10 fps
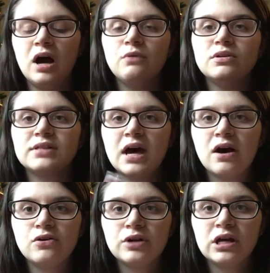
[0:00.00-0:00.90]
I was
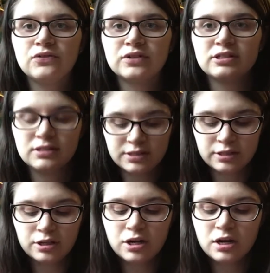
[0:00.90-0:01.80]
out of
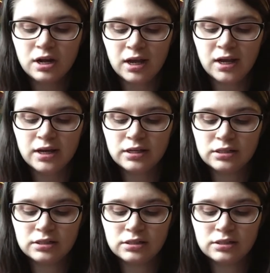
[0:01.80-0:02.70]
concealer
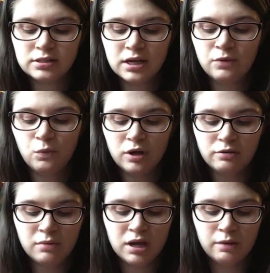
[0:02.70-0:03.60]
and in one of
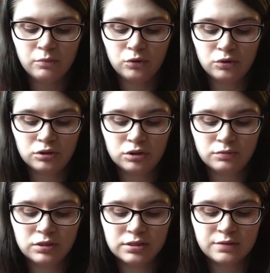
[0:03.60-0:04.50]
my more
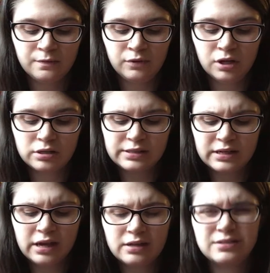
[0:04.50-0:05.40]
recent blogs, I
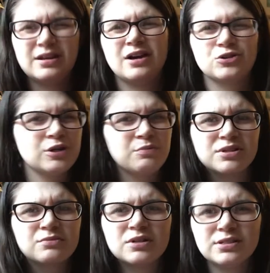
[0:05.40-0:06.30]
guess, actually it
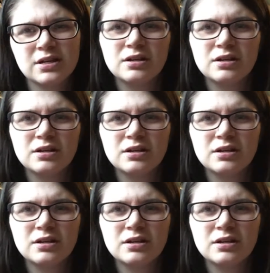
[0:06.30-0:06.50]
wasn't recent,